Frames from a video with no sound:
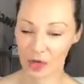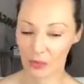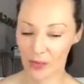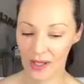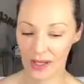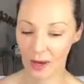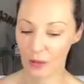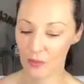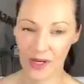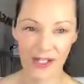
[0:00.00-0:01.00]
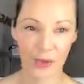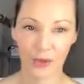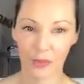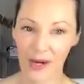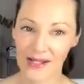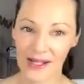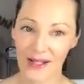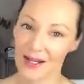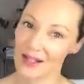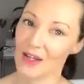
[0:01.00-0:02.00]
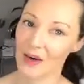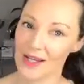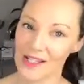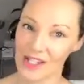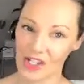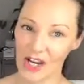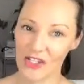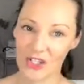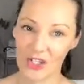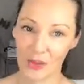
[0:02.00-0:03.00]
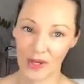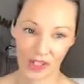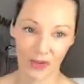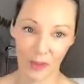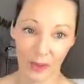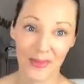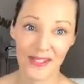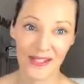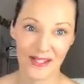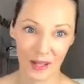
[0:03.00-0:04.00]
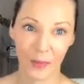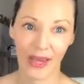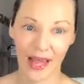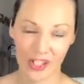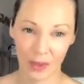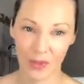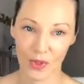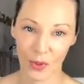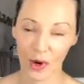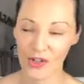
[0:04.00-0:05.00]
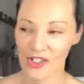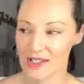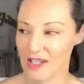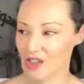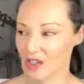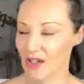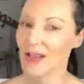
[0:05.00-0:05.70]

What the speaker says: I'm ready to embrace it, and I think I need to change the direction of my business. Can we catch up and do a coaching session?